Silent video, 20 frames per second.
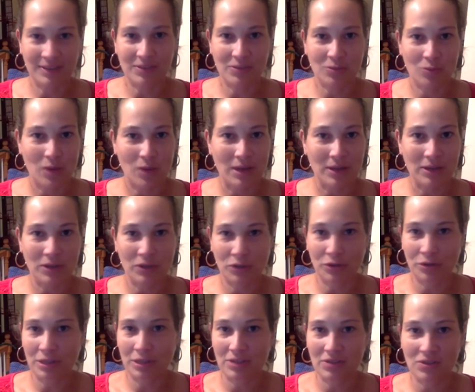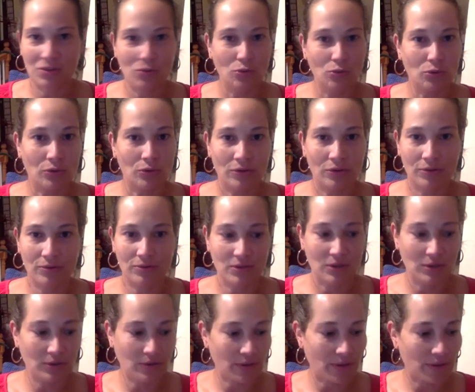Sweat, urine, and stool. Those
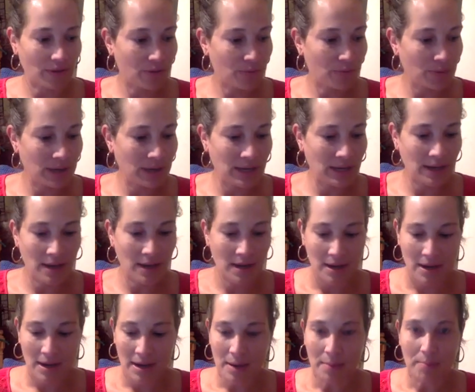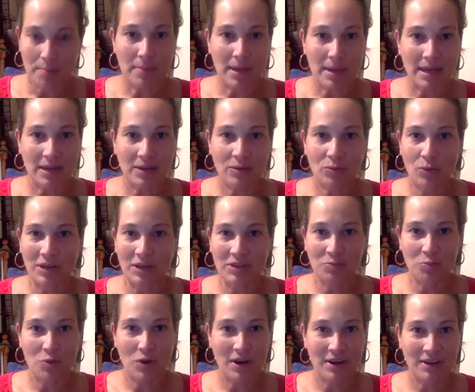are the three main
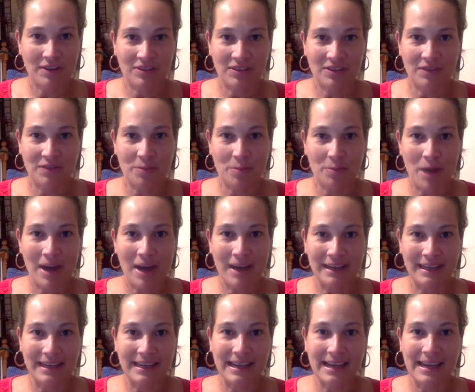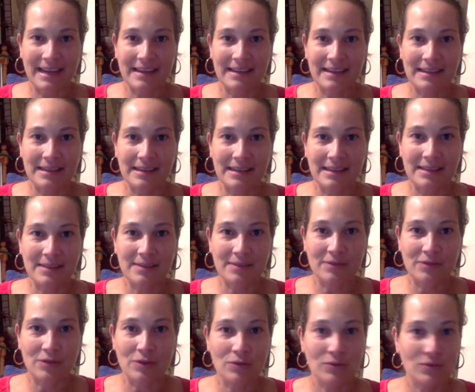waste products of the body. And if
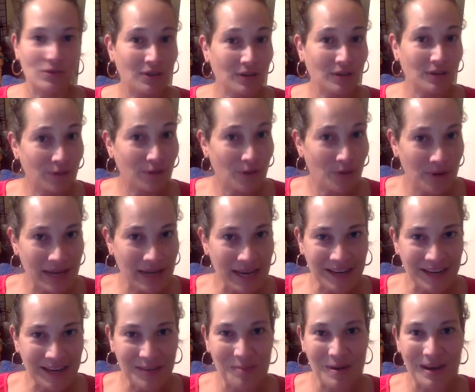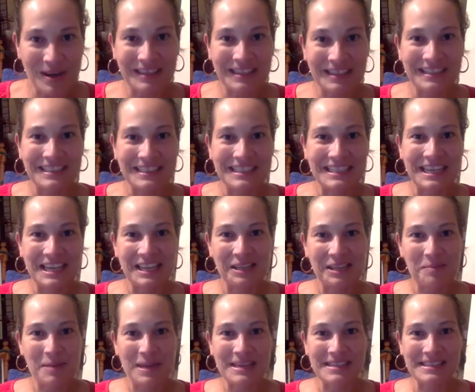those aren't flowing out of the body on a daily
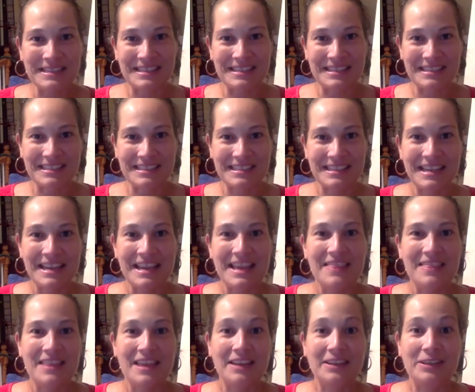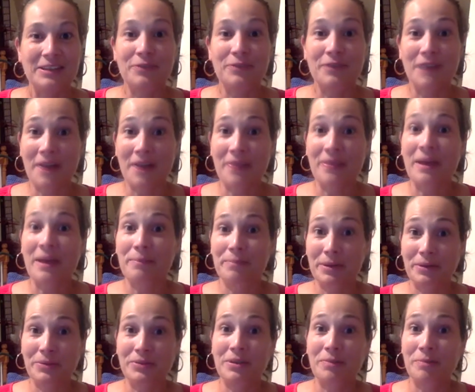basis, then you've got that
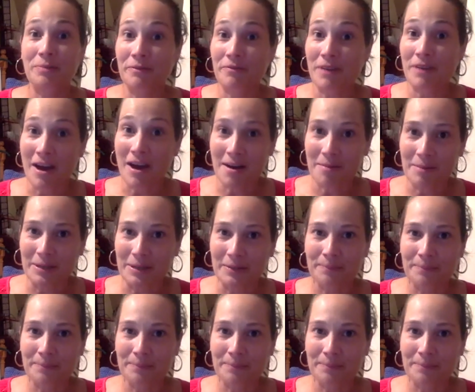buildup of AMA.